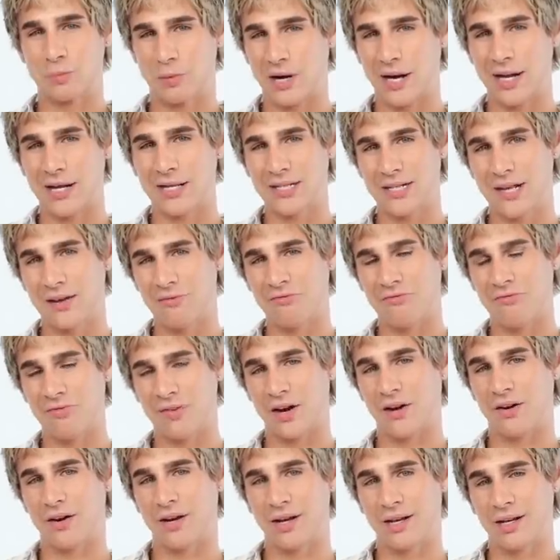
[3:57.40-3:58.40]
brands have
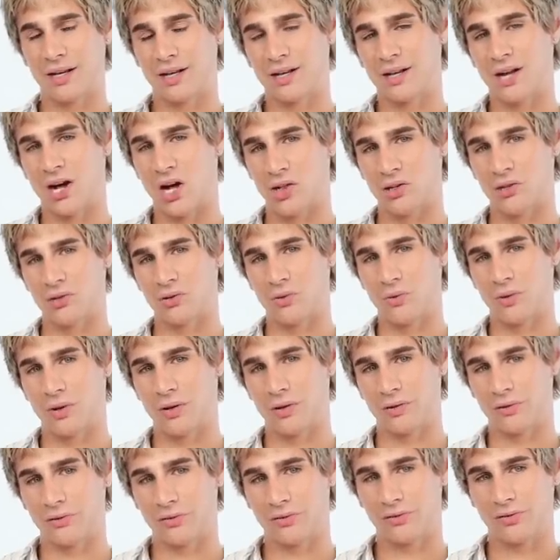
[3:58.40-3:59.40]
very colored
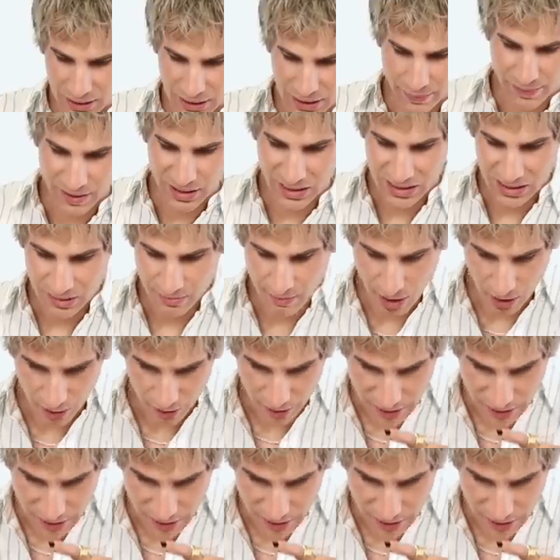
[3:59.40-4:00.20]
oils. Let me smell